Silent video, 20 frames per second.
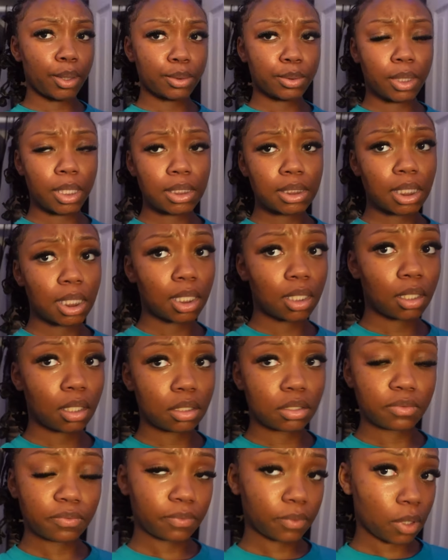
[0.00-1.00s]
So that's the end
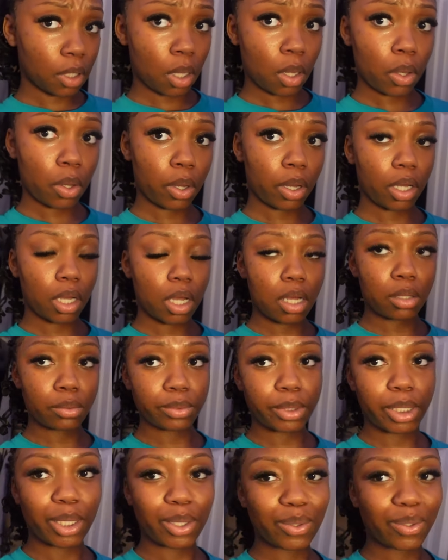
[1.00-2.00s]
of this vlog.
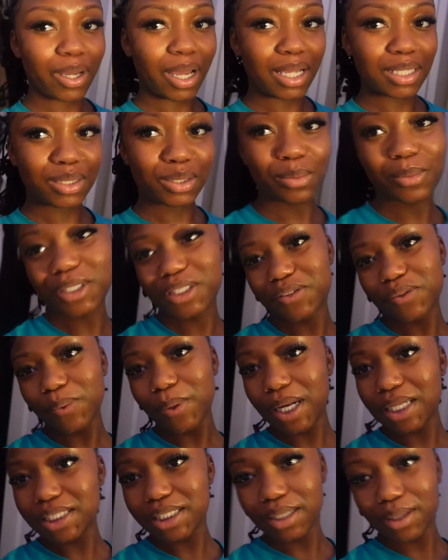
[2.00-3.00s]
Thank you guys so much for
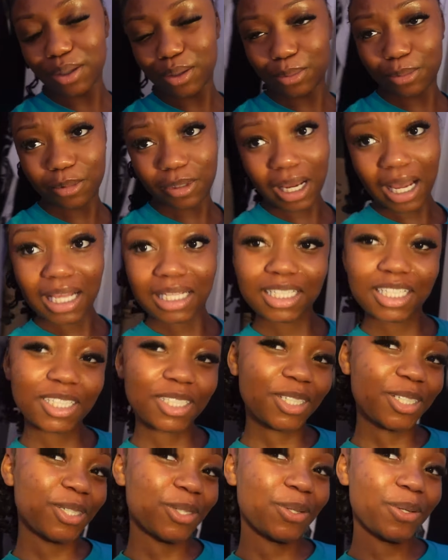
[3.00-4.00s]
watching. I hope you guys
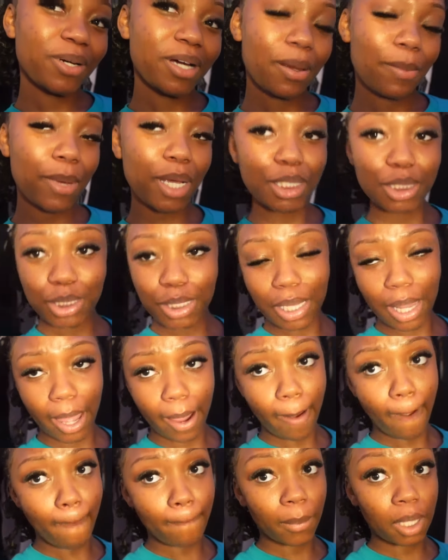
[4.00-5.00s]
enjoyed. Make sure you
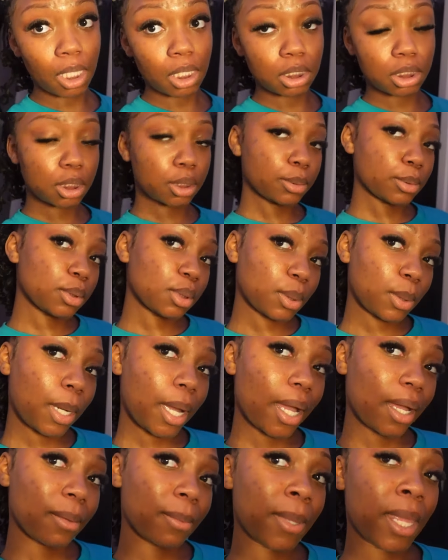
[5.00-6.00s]
like, comment, and
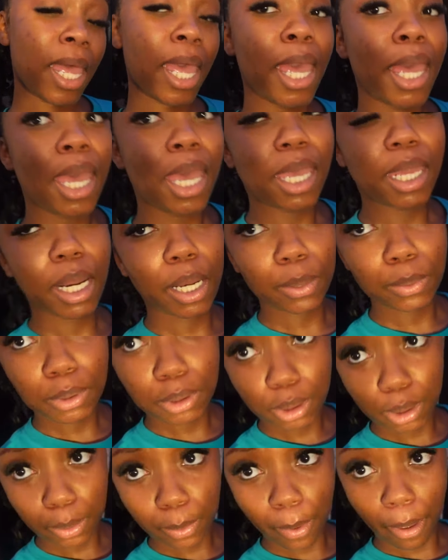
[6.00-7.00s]
subscribe. And I'll
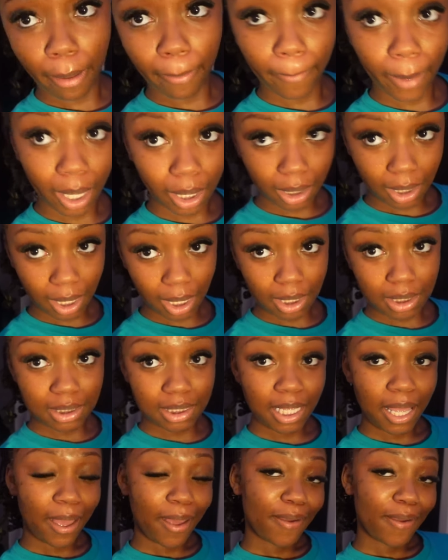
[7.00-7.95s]
see you in my next